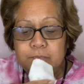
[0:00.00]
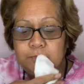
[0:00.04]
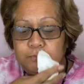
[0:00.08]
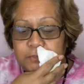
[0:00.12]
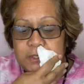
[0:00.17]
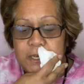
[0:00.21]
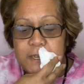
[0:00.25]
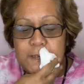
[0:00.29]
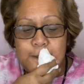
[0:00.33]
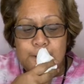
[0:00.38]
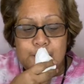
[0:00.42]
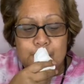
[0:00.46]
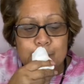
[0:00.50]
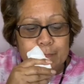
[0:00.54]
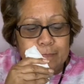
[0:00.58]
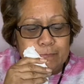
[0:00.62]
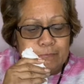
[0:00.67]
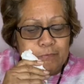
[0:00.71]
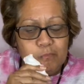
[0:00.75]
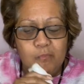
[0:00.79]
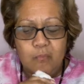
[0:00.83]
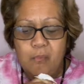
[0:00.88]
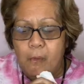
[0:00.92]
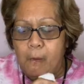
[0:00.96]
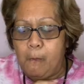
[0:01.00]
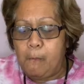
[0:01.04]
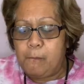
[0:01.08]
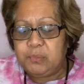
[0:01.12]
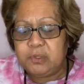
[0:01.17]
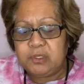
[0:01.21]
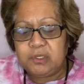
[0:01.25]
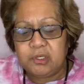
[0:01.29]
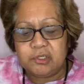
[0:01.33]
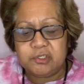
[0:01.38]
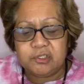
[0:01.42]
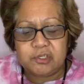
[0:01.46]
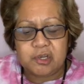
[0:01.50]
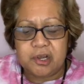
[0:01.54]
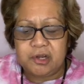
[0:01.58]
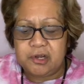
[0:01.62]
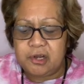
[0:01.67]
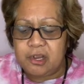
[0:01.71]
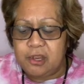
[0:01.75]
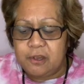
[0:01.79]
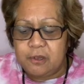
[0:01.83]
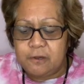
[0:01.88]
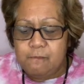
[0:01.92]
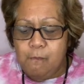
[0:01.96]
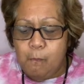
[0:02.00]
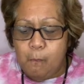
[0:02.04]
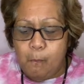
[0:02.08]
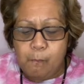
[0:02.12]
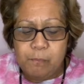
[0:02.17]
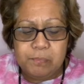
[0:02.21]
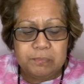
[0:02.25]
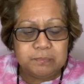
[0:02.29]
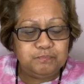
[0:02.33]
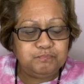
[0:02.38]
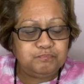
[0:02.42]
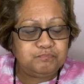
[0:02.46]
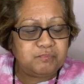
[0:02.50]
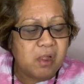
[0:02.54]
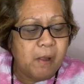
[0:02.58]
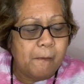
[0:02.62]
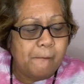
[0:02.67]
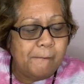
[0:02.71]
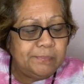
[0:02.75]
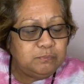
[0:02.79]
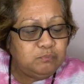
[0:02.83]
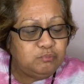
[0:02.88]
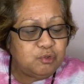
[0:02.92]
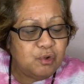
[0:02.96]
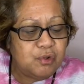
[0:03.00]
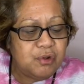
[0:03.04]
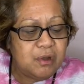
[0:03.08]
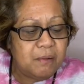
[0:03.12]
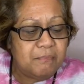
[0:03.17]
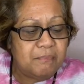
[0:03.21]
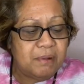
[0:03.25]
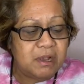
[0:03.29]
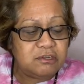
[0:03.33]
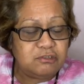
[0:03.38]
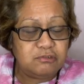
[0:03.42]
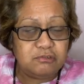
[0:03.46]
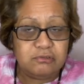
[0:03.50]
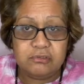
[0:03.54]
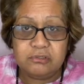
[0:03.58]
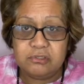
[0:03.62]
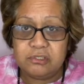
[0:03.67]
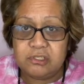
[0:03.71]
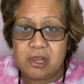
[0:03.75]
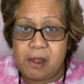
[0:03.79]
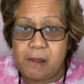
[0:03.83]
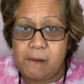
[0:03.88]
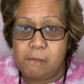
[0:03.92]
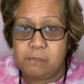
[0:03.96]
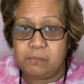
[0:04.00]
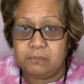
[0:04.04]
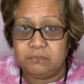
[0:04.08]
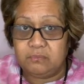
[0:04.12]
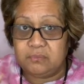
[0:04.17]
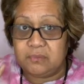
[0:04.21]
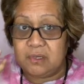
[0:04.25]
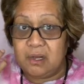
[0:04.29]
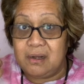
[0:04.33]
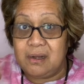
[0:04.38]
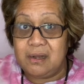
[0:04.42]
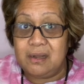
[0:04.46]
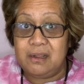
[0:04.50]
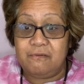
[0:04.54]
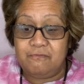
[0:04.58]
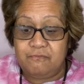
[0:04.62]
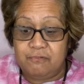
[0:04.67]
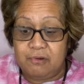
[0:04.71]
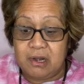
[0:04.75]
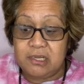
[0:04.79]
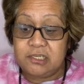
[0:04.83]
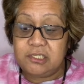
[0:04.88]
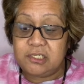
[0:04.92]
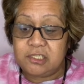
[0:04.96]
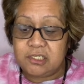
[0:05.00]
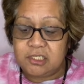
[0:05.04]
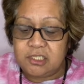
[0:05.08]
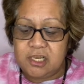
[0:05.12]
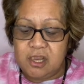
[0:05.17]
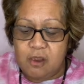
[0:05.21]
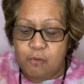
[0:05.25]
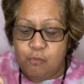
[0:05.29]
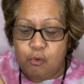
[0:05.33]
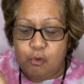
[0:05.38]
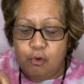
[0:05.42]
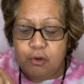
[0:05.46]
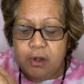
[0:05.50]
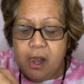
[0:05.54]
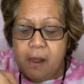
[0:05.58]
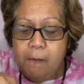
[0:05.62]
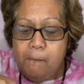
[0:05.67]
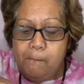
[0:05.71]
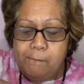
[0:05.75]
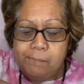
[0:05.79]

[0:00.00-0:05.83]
and because I know when the mussels releases their water,